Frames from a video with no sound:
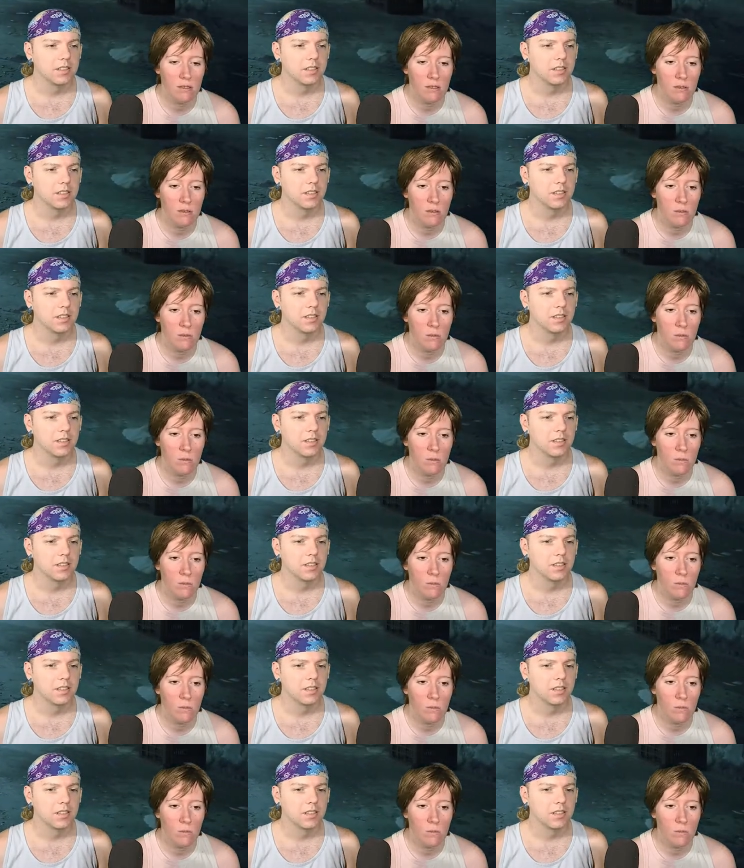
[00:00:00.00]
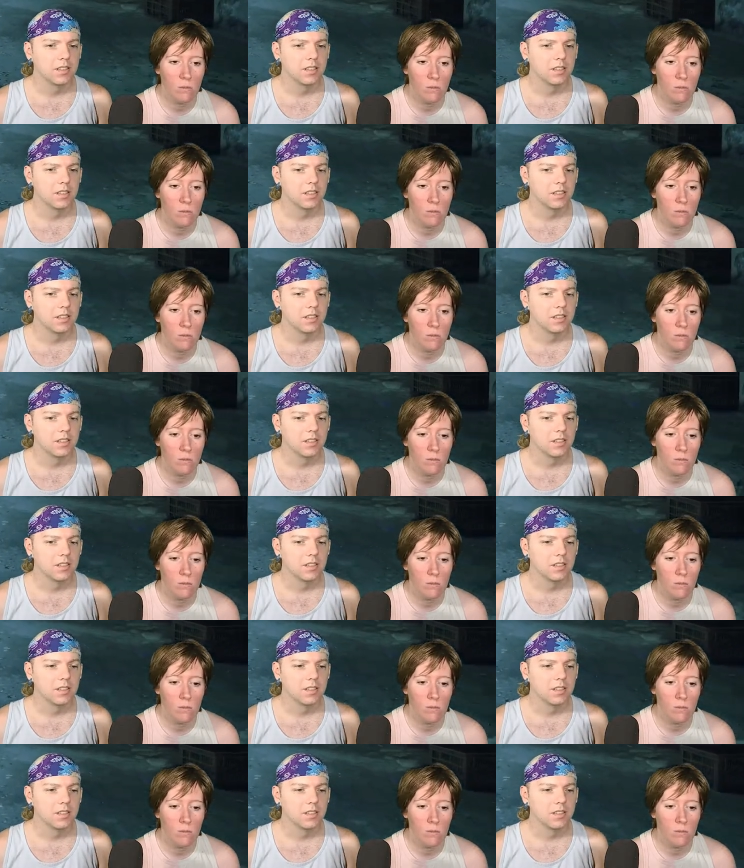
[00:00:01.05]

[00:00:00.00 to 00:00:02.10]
No one is speaking in this clip.